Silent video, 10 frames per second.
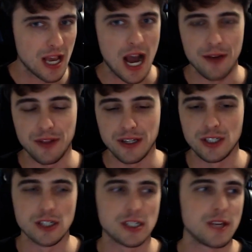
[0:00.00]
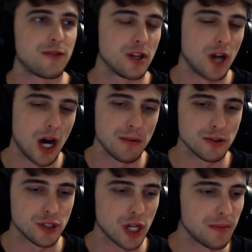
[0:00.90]
I think she does a phenomenal
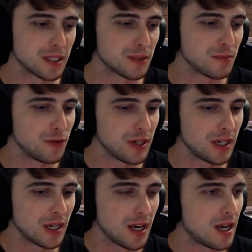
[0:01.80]
job in this movie.